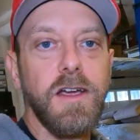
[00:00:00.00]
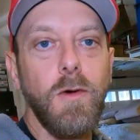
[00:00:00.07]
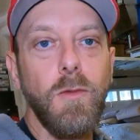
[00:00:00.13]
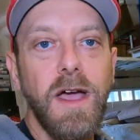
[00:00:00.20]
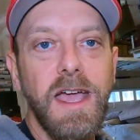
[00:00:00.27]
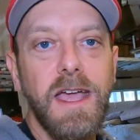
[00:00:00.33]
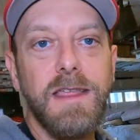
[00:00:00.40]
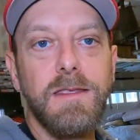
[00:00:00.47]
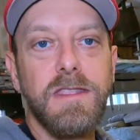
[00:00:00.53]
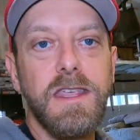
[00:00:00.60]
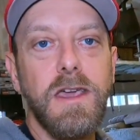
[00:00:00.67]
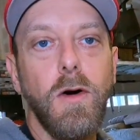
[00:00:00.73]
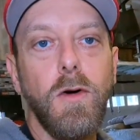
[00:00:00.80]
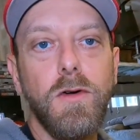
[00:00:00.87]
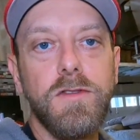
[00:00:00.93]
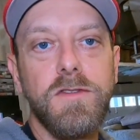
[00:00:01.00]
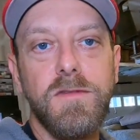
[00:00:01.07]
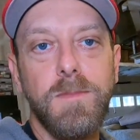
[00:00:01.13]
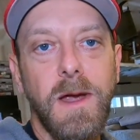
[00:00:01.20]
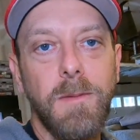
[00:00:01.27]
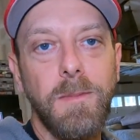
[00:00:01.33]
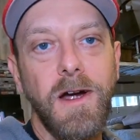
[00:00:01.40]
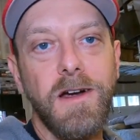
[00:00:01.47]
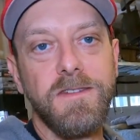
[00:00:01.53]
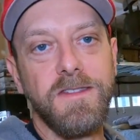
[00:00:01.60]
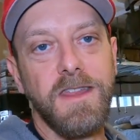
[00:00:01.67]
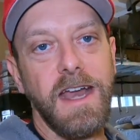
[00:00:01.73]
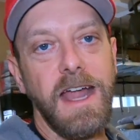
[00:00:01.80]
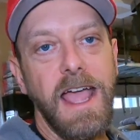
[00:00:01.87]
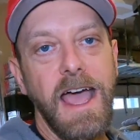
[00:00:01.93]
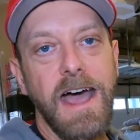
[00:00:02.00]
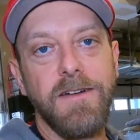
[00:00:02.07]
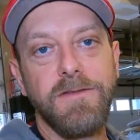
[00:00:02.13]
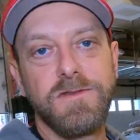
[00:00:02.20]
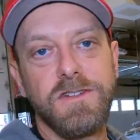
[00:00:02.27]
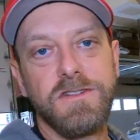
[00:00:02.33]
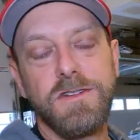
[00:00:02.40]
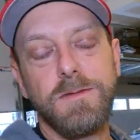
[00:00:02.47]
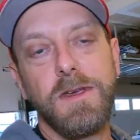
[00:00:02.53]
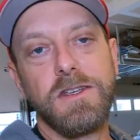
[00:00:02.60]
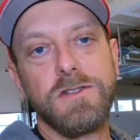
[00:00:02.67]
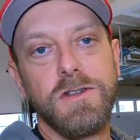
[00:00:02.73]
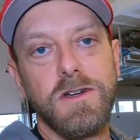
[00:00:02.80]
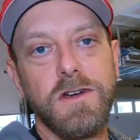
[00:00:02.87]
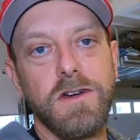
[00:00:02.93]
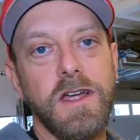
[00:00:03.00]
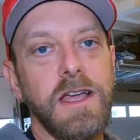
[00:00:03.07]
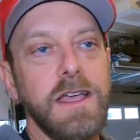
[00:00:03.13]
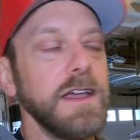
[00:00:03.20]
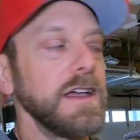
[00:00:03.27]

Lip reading: away the old spare parts that I have, just to make sure